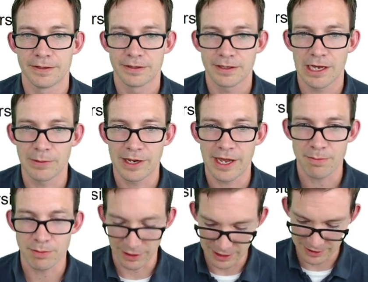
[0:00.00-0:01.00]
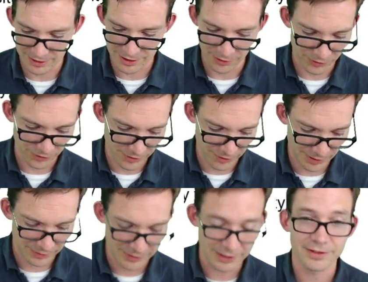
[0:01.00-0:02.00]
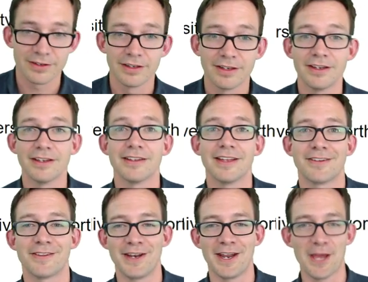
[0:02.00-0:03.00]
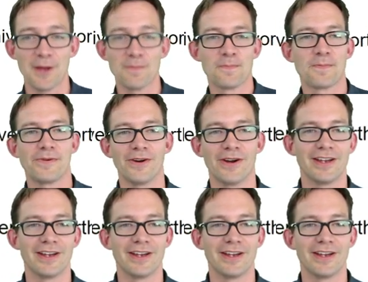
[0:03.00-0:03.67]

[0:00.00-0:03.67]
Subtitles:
I would capitalize Skittles though, because that's the name, all right?